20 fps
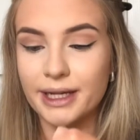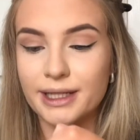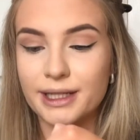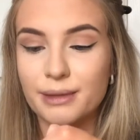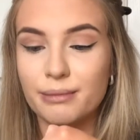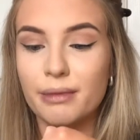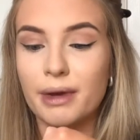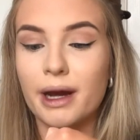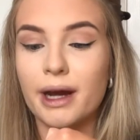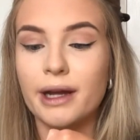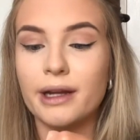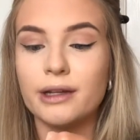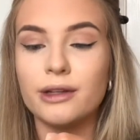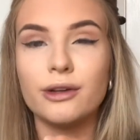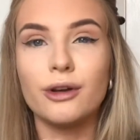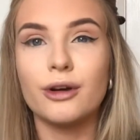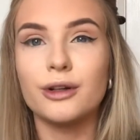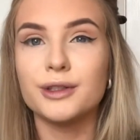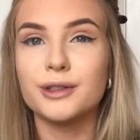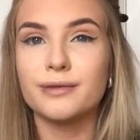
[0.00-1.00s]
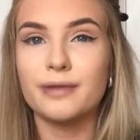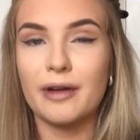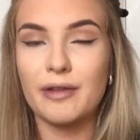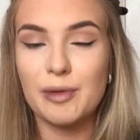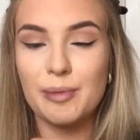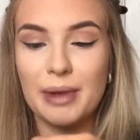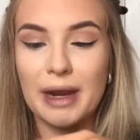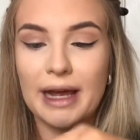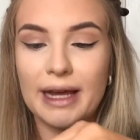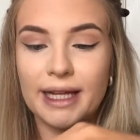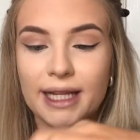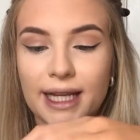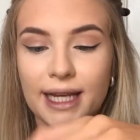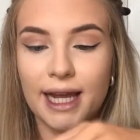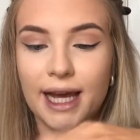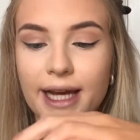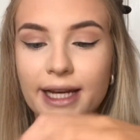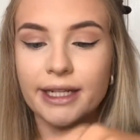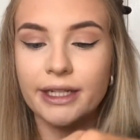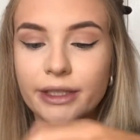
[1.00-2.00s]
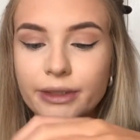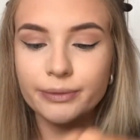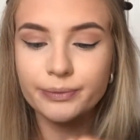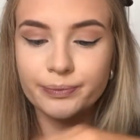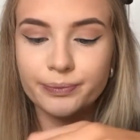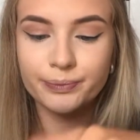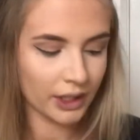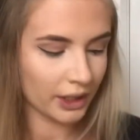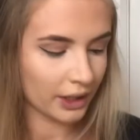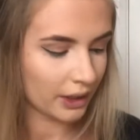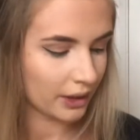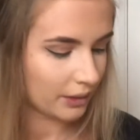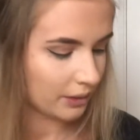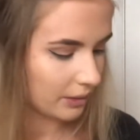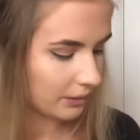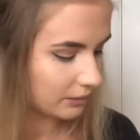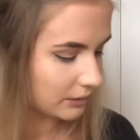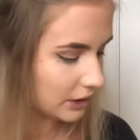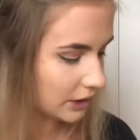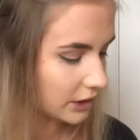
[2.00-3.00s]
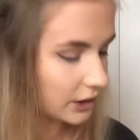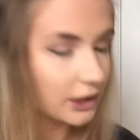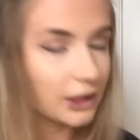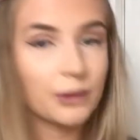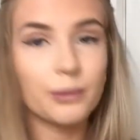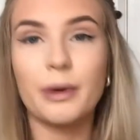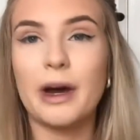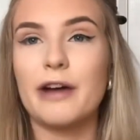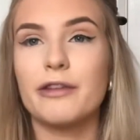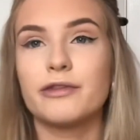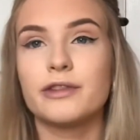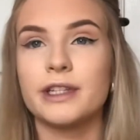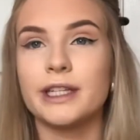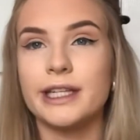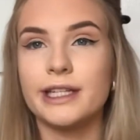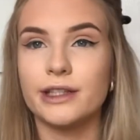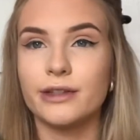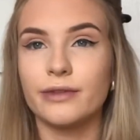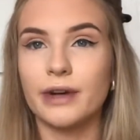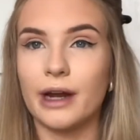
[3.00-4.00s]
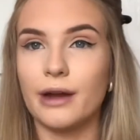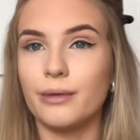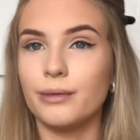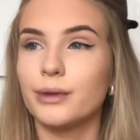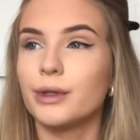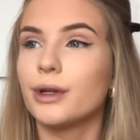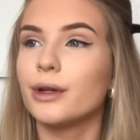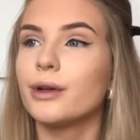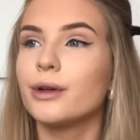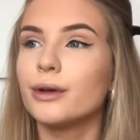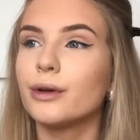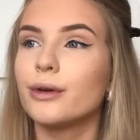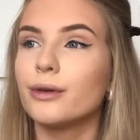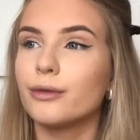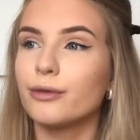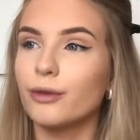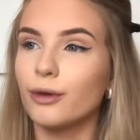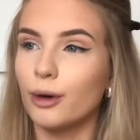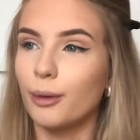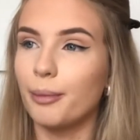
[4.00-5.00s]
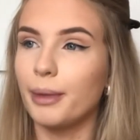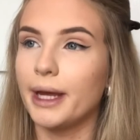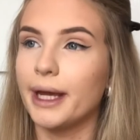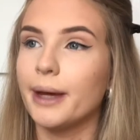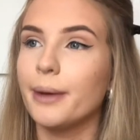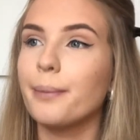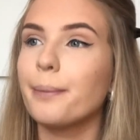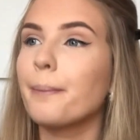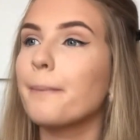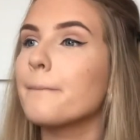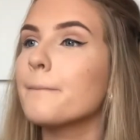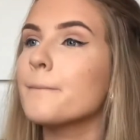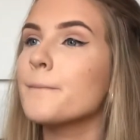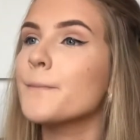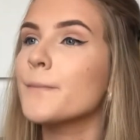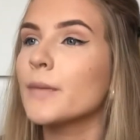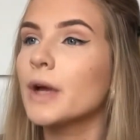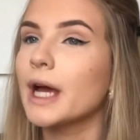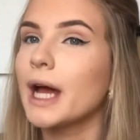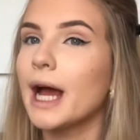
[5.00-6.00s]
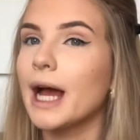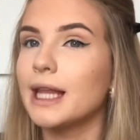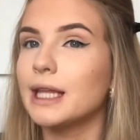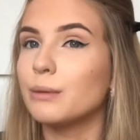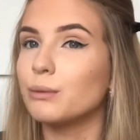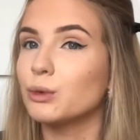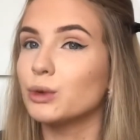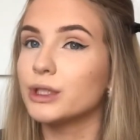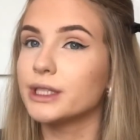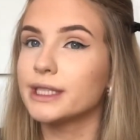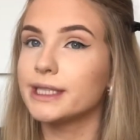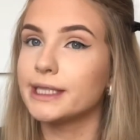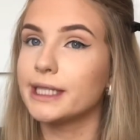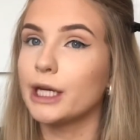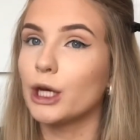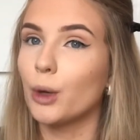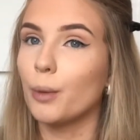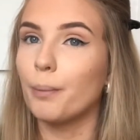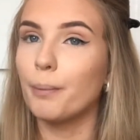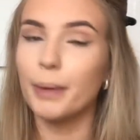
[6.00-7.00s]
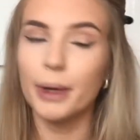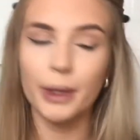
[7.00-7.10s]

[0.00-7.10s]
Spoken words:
to my not very black liner. I'm just going to waft these around for a bit. and then we'll stick them.